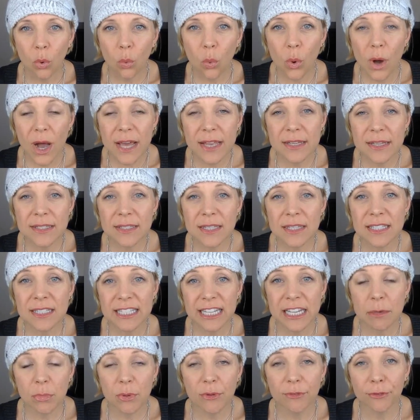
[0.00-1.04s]
What is
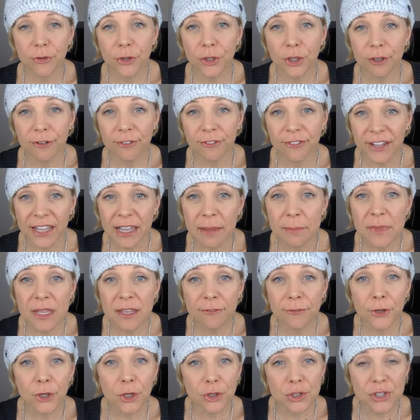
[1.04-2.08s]
sustainable for your
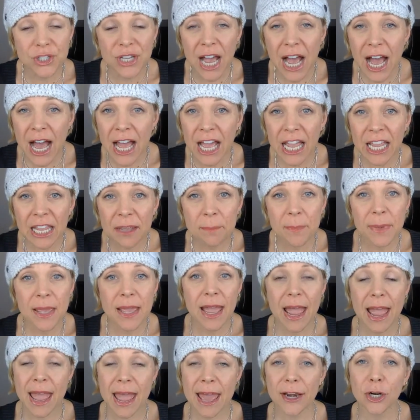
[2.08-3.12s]
family, for your time,
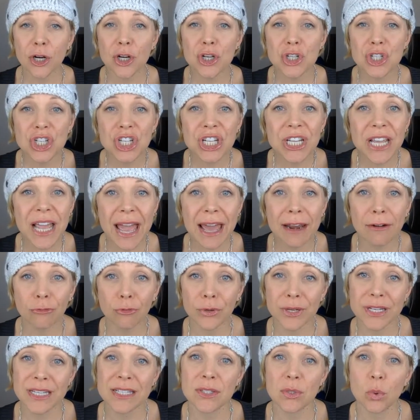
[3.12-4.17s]
energy,
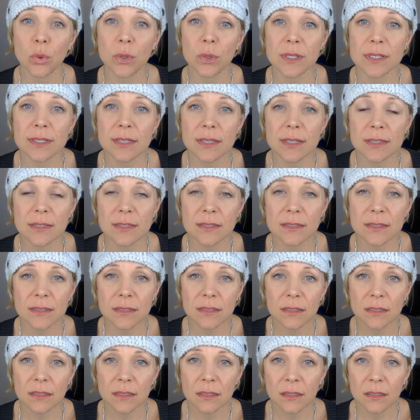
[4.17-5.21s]
and
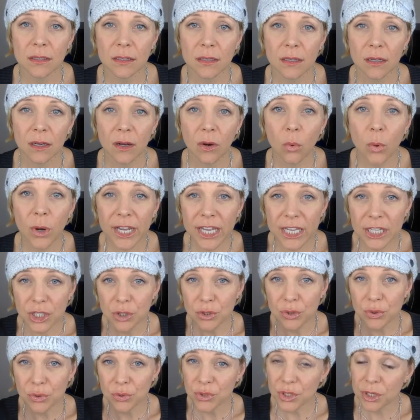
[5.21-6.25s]
resources? What can
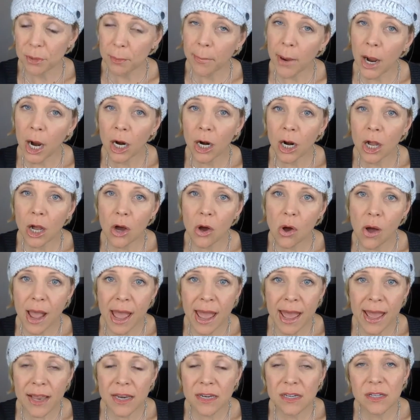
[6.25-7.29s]
you do tomorrow
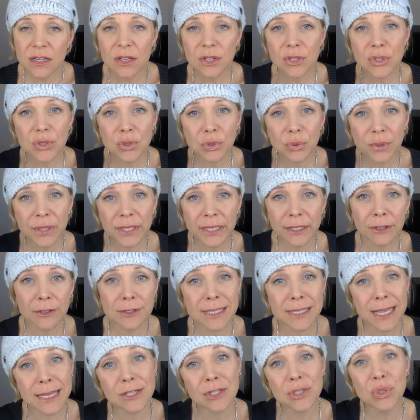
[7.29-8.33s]
and 2
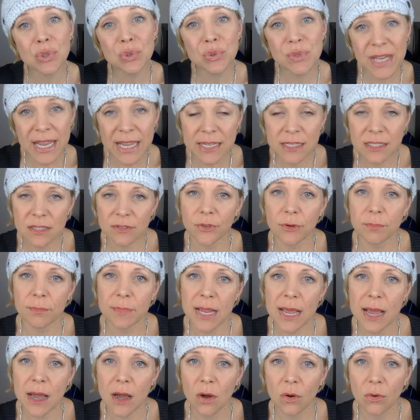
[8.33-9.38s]
years and 2 days from
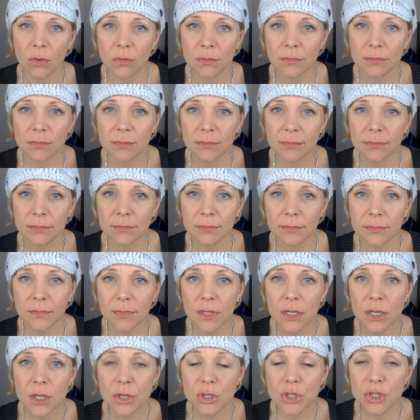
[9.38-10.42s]
now?
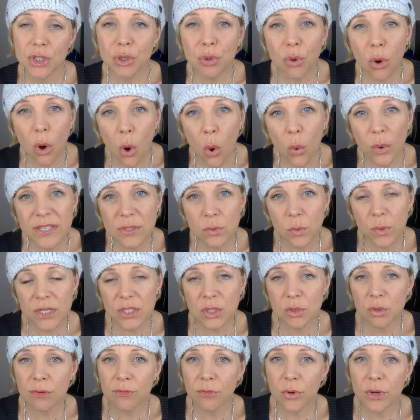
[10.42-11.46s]
Do you always
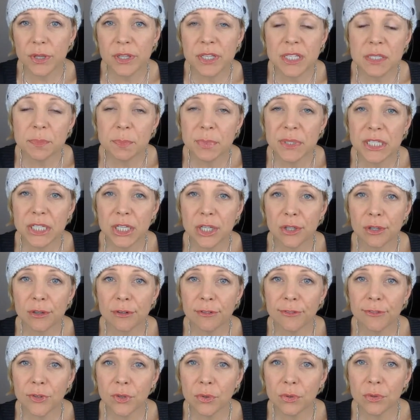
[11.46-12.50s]
want to avoid this
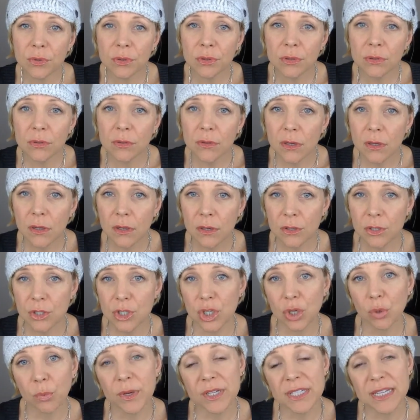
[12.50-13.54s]
particular food?
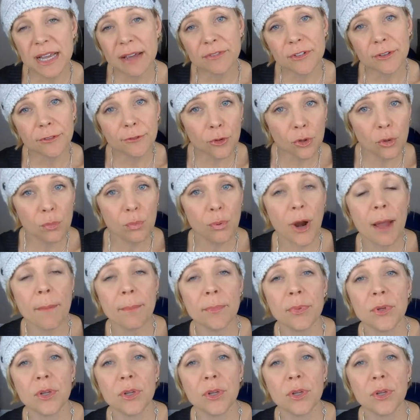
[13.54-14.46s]
Do you want to have to food prep